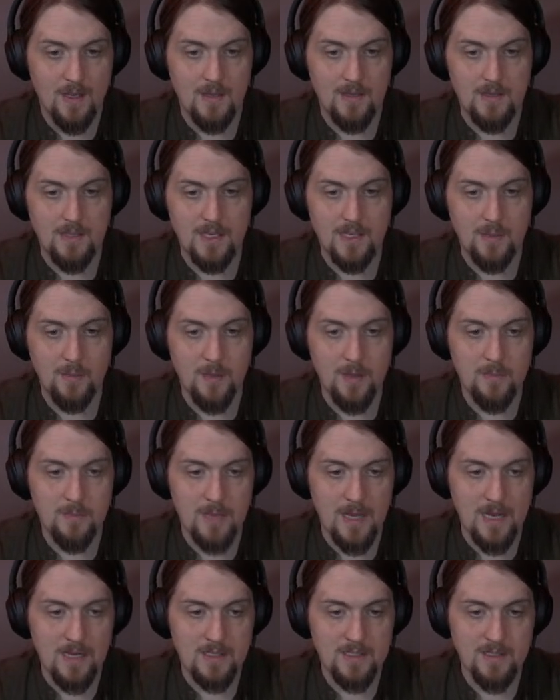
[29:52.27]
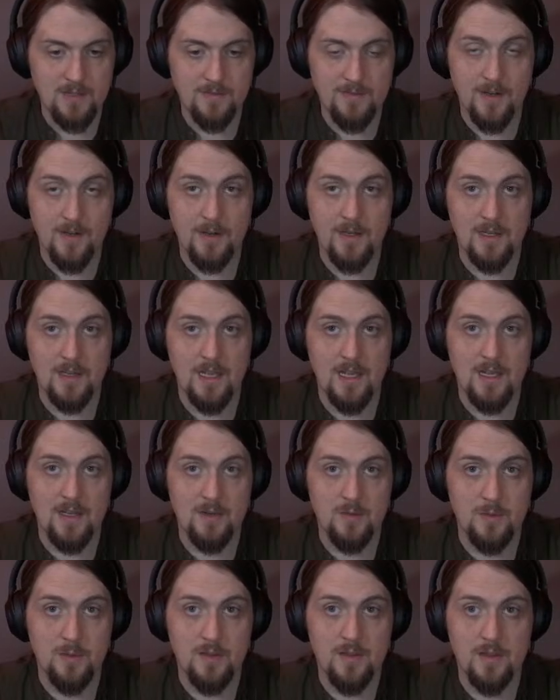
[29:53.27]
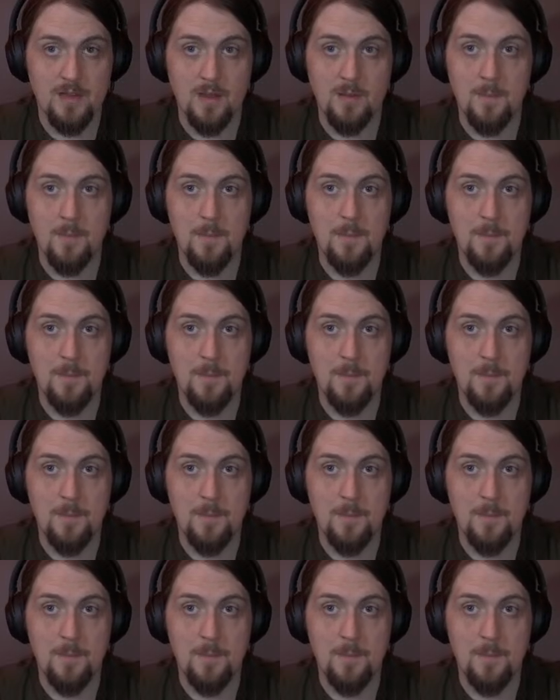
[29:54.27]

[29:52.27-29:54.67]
and that he went back to Fairyland with them.